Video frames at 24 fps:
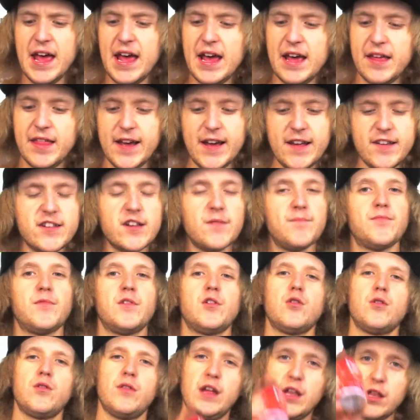
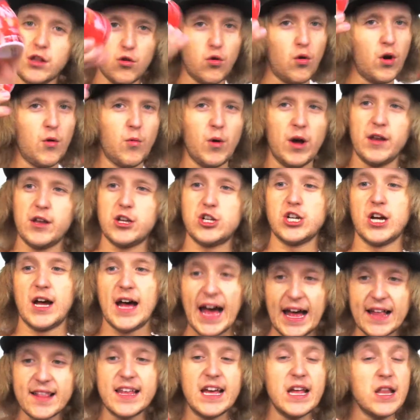this Koi Wellness
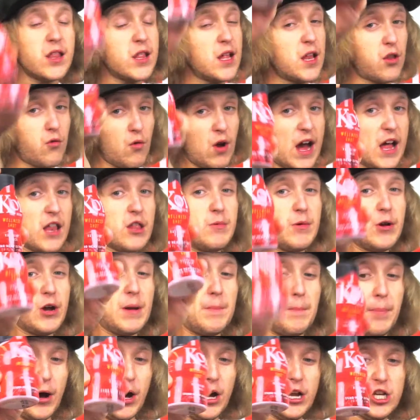Shot, at least this
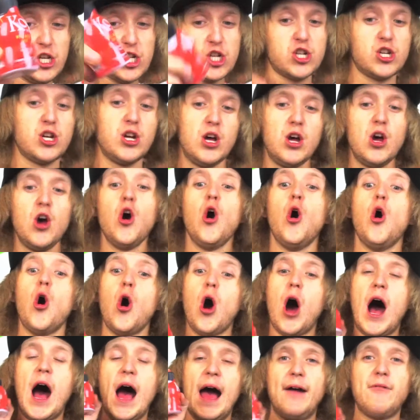raspberry punch,
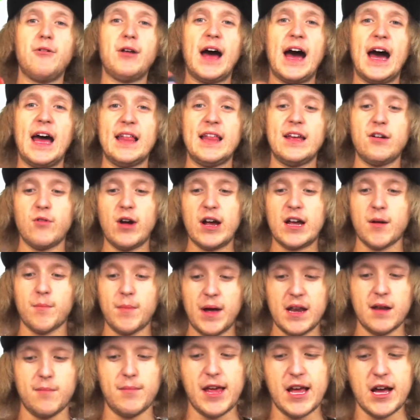I would highly
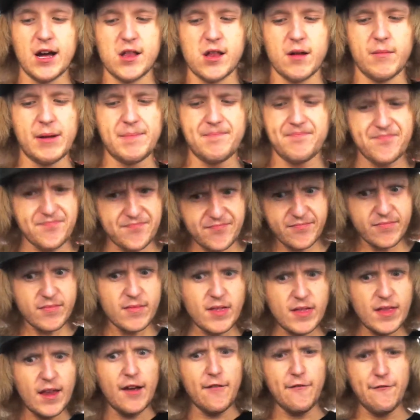recommend it because, I mean,
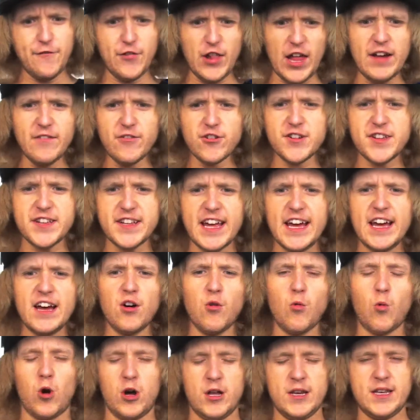flavor
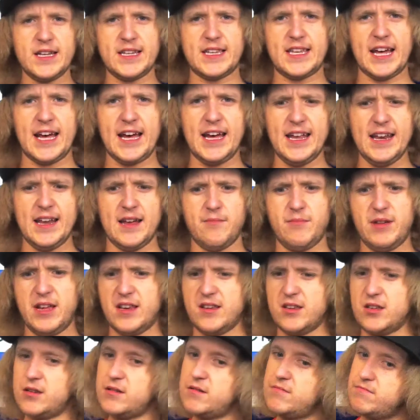scale 1 to 10, I
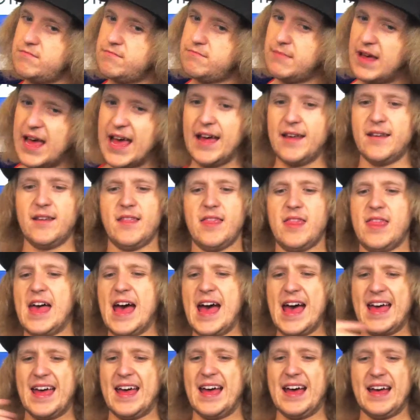mean, man,
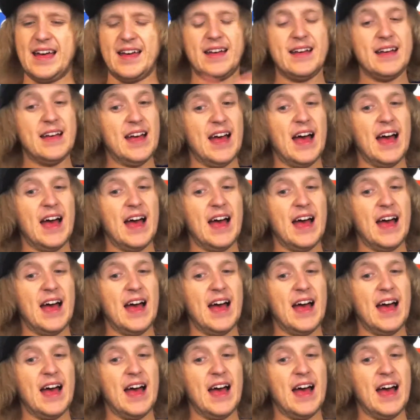that